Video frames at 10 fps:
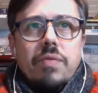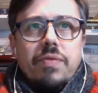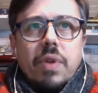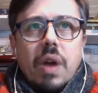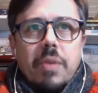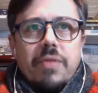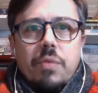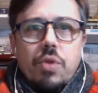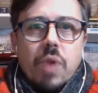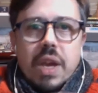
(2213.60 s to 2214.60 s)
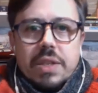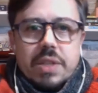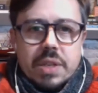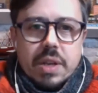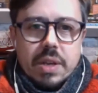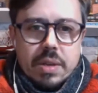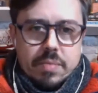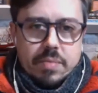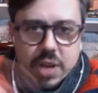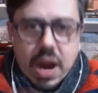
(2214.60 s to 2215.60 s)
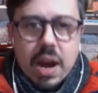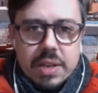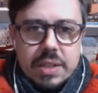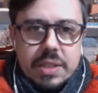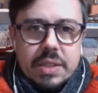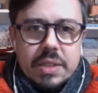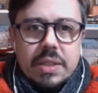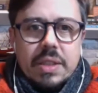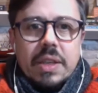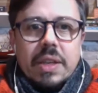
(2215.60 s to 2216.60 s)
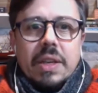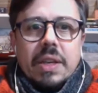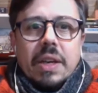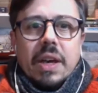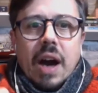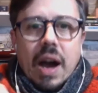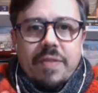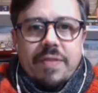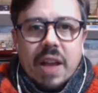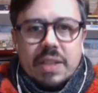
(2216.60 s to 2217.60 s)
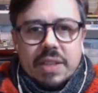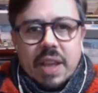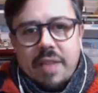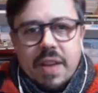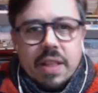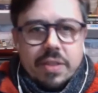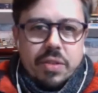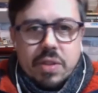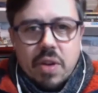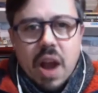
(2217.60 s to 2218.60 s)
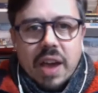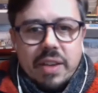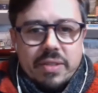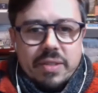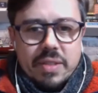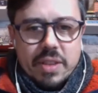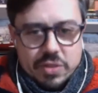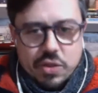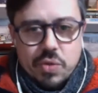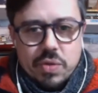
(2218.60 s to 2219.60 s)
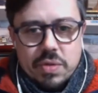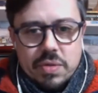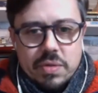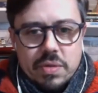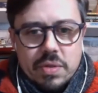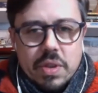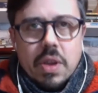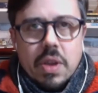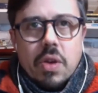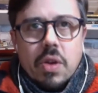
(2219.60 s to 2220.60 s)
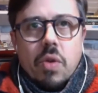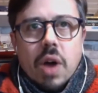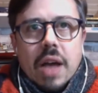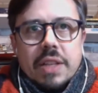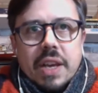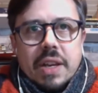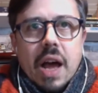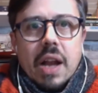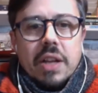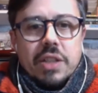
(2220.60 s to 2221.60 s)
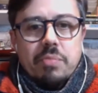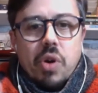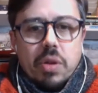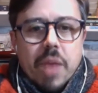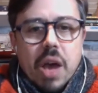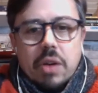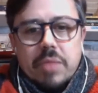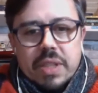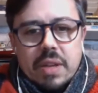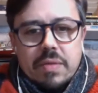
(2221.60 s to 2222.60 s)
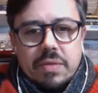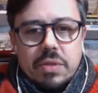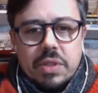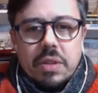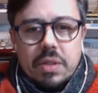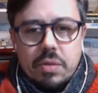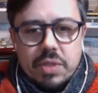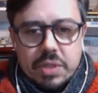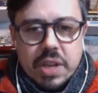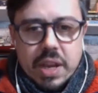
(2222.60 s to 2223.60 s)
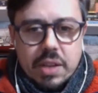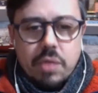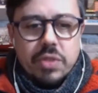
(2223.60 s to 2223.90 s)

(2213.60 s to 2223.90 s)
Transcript: Coming from Kuwait to Ireland, I felt that I fell through the cracks in school, and technology brought me out of myself. So there was a